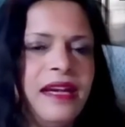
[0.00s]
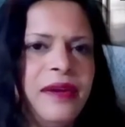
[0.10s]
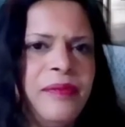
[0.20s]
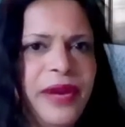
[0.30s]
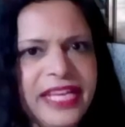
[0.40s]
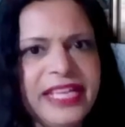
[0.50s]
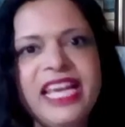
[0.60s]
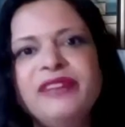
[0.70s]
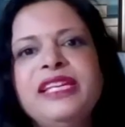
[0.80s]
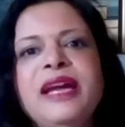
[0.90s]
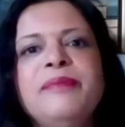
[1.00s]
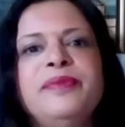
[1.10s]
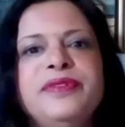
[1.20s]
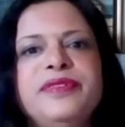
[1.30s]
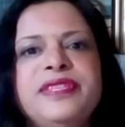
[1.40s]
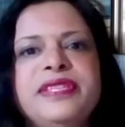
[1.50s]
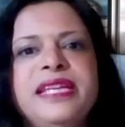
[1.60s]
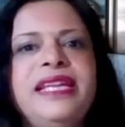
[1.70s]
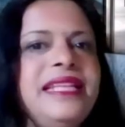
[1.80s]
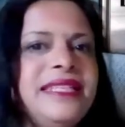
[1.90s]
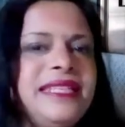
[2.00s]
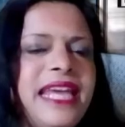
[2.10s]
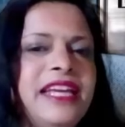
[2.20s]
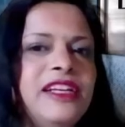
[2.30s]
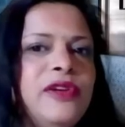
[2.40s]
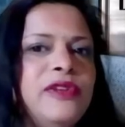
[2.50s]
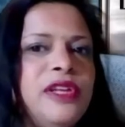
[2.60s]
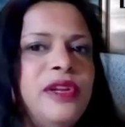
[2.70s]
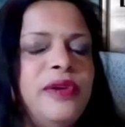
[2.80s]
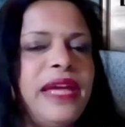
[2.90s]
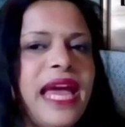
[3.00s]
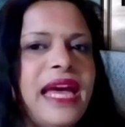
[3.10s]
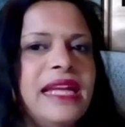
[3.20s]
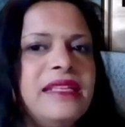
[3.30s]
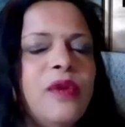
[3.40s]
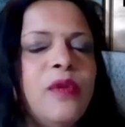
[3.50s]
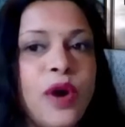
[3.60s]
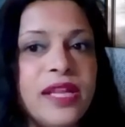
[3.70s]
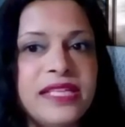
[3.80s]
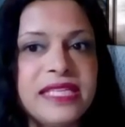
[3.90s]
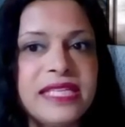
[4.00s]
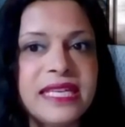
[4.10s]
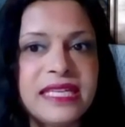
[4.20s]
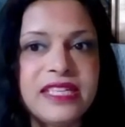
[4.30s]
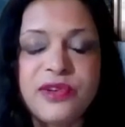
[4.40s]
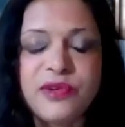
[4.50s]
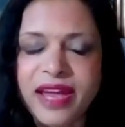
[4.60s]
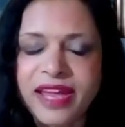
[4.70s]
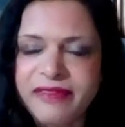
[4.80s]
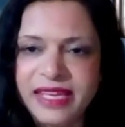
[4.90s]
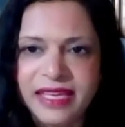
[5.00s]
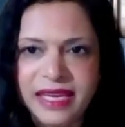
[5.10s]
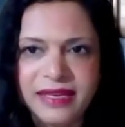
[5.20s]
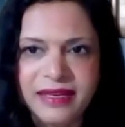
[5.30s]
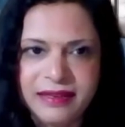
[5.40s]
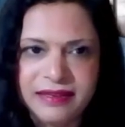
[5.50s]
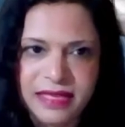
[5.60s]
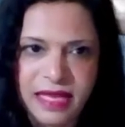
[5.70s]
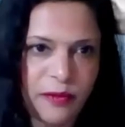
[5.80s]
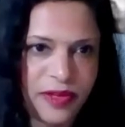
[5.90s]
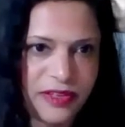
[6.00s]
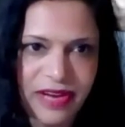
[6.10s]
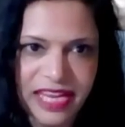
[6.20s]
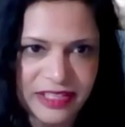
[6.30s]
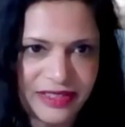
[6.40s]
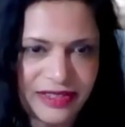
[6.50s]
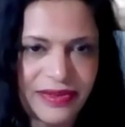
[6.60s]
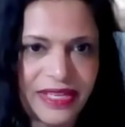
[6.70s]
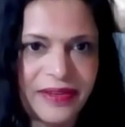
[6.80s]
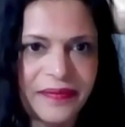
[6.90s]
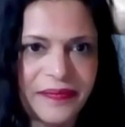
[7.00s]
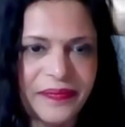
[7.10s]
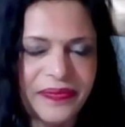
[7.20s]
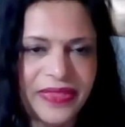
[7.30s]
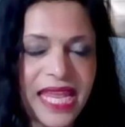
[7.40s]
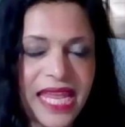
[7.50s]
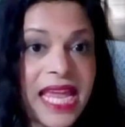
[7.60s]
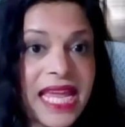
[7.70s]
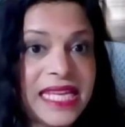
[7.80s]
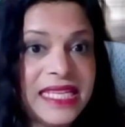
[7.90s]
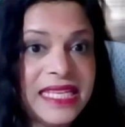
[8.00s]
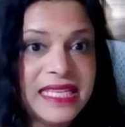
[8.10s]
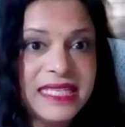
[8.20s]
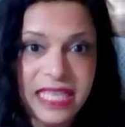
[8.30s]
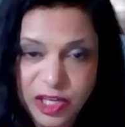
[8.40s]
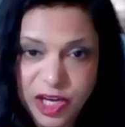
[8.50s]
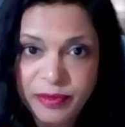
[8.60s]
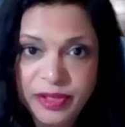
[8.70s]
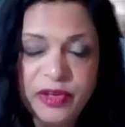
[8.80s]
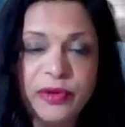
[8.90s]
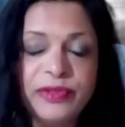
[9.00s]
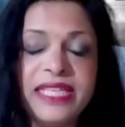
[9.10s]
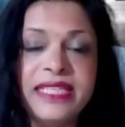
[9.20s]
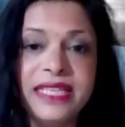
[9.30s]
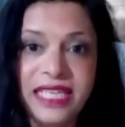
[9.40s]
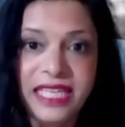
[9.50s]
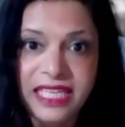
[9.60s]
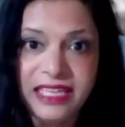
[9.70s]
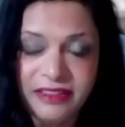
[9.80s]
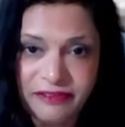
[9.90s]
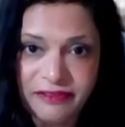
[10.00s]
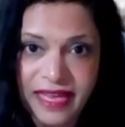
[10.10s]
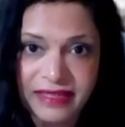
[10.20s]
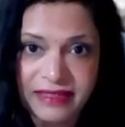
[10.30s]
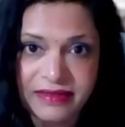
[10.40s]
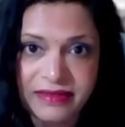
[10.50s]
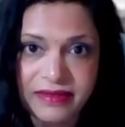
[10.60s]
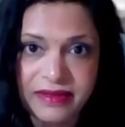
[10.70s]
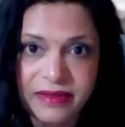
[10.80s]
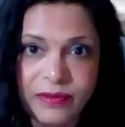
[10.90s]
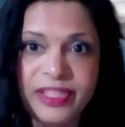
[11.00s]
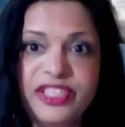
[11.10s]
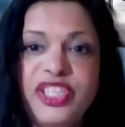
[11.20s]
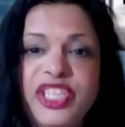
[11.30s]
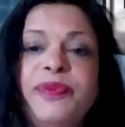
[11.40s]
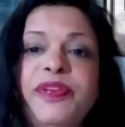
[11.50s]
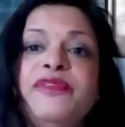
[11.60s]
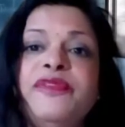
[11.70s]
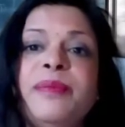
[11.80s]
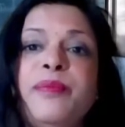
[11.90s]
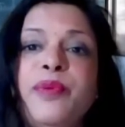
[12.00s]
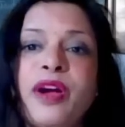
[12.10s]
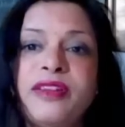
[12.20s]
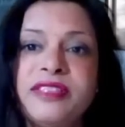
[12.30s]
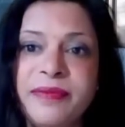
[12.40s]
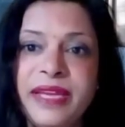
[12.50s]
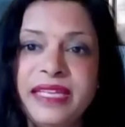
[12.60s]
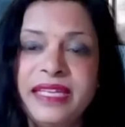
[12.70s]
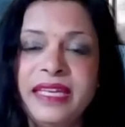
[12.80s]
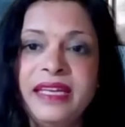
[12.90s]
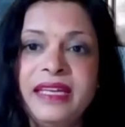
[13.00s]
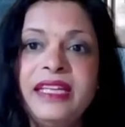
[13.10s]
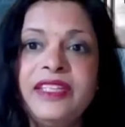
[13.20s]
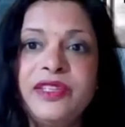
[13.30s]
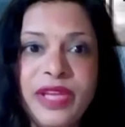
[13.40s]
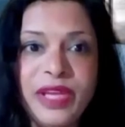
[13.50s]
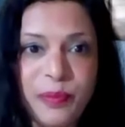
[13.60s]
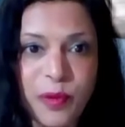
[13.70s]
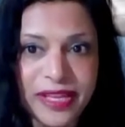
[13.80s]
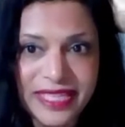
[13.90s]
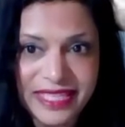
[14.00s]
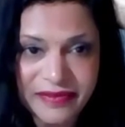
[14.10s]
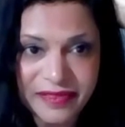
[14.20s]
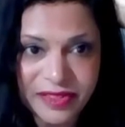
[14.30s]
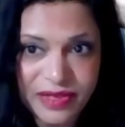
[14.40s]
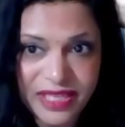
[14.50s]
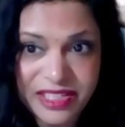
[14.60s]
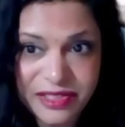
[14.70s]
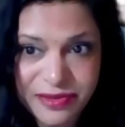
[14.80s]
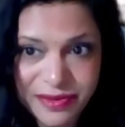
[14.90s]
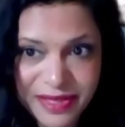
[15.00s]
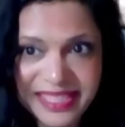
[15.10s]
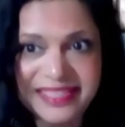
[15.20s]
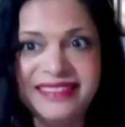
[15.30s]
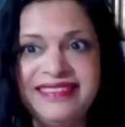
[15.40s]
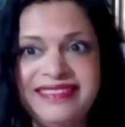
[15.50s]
Breaking down the numbers, let's take a closer look at what's driving India's upward trajectory. India's economic growth is a key factor, with a GDP of approximately 3.73 trillion.